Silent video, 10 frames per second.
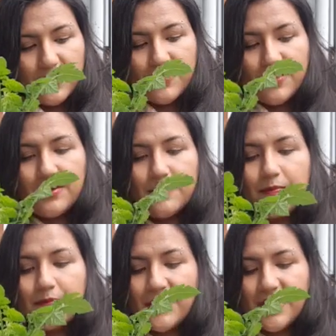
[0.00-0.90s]
one of
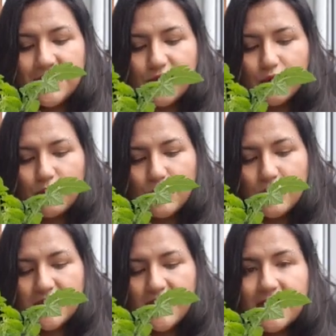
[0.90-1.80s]
them is a
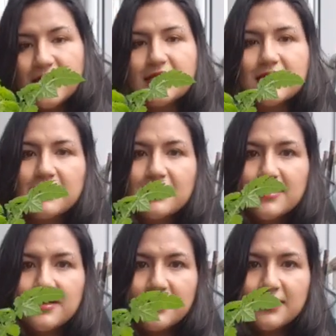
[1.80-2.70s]
normal size
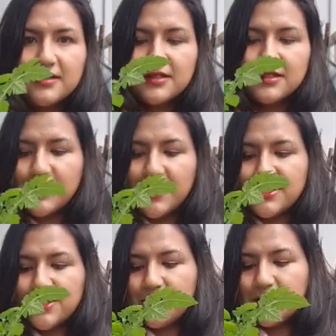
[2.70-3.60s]

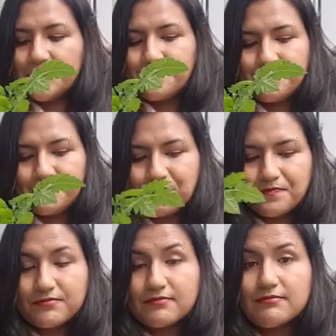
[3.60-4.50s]
tomato,
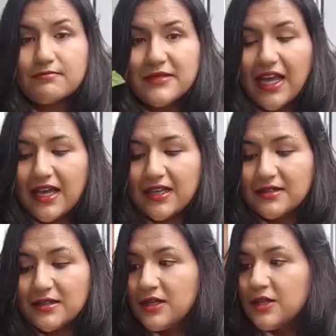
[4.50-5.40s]

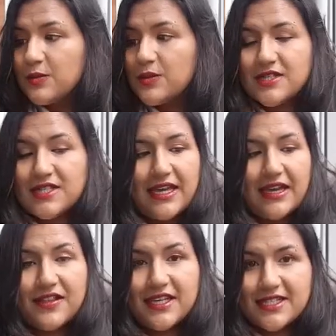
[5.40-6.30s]
and we'll see
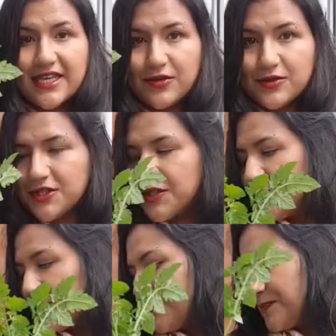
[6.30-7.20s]
how these get on too.